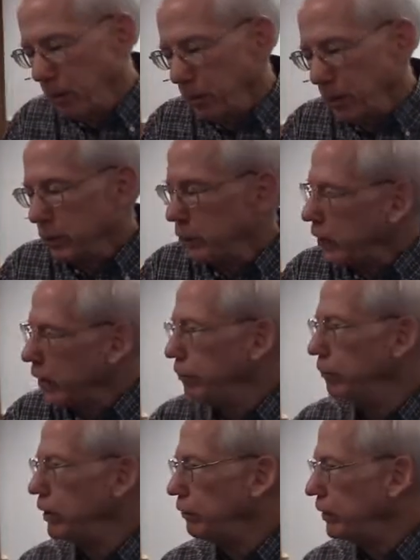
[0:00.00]
because
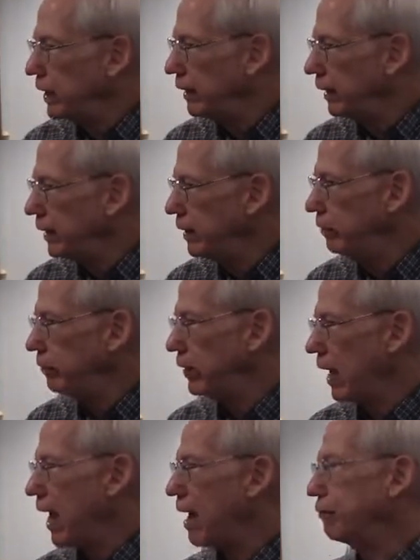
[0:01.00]
even if he lived
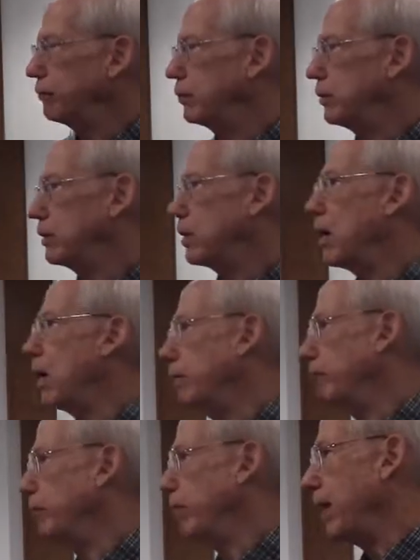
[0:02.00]
after the time of